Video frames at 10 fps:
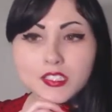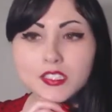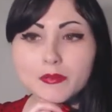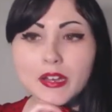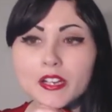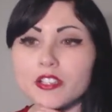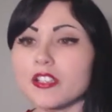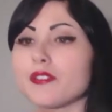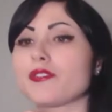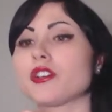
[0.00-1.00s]
It doesn't matter
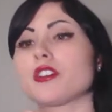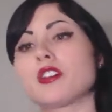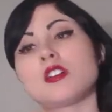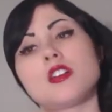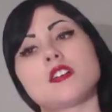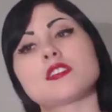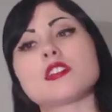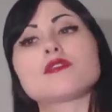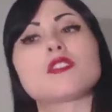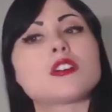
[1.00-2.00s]
if you're
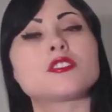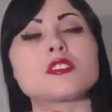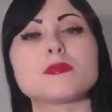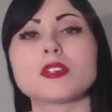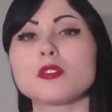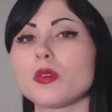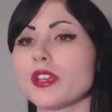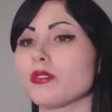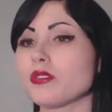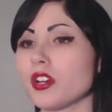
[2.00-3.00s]
self-conscious about the
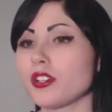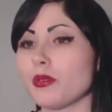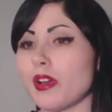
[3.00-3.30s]
way you look.